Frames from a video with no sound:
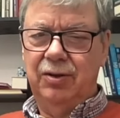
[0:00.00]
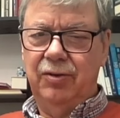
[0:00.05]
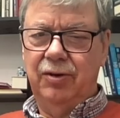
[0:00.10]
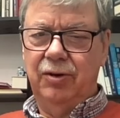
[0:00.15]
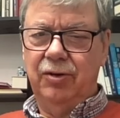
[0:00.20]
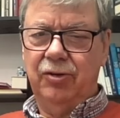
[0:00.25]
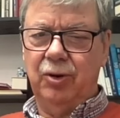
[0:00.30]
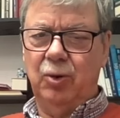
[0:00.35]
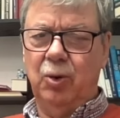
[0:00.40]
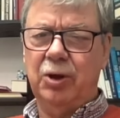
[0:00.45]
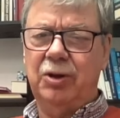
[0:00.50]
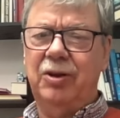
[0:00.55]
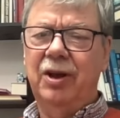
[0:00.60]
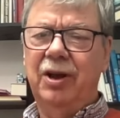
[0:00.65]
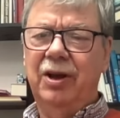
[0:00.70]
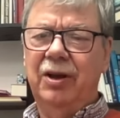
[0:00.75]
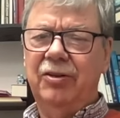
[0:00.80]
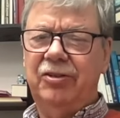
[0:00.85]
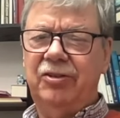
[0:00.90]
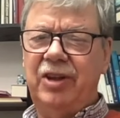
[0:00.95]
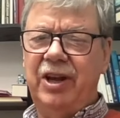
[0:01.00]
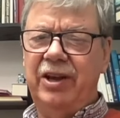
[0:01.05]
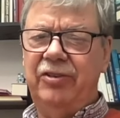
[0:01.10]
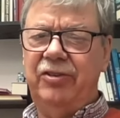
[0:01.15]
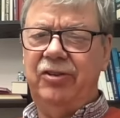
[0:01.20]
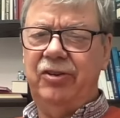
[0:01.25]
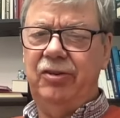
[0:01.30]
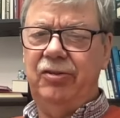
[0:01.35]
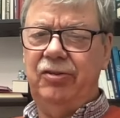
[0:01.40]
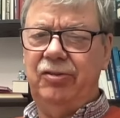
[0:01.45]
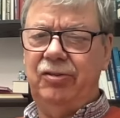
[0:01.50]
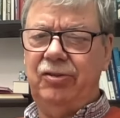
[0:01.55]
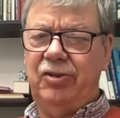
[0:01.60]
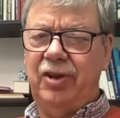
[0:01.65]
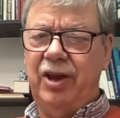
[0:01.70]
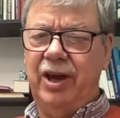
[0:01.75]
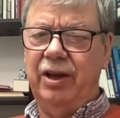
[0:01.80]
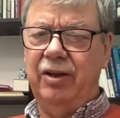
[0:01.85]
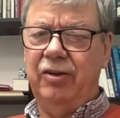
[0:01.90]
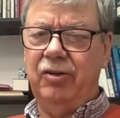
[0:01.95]
So what is
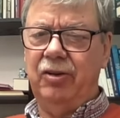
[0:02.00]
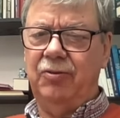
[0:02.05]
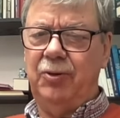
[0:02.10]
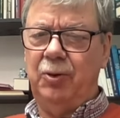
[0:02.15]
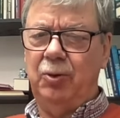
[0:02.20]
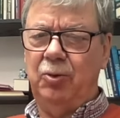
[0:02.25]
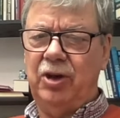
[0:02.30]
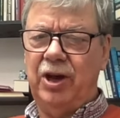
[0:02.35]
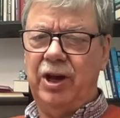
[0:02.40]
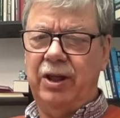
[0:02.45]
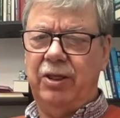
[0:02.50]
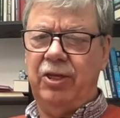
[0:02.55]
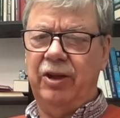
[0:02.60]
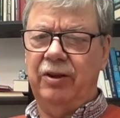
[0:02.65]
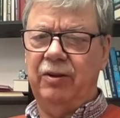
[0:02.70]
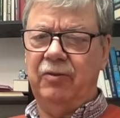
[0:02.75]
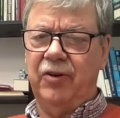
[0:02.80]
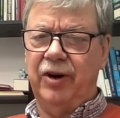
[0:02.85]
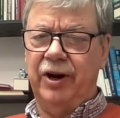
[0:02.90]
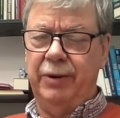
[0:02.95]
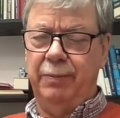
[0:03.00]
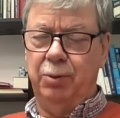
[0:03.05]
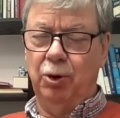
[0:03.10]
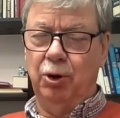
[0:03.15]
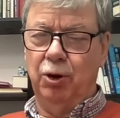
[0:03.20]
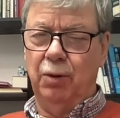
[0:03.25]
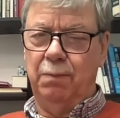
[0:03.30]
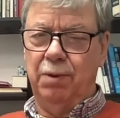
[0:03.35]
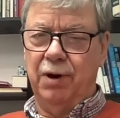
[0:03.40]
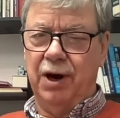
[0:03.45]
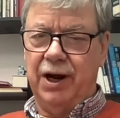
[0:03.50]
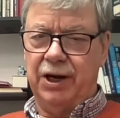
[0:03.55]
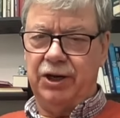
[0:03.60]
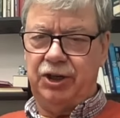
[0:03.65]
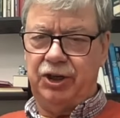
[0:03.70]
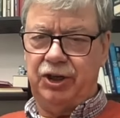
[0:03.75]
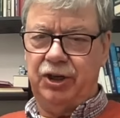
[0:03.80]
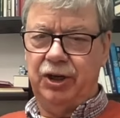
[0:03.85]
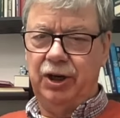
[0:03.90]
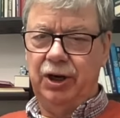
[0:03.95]
saying is, if you take things very broad
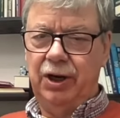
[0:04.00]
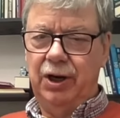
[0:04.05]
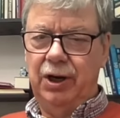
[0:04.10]
brush,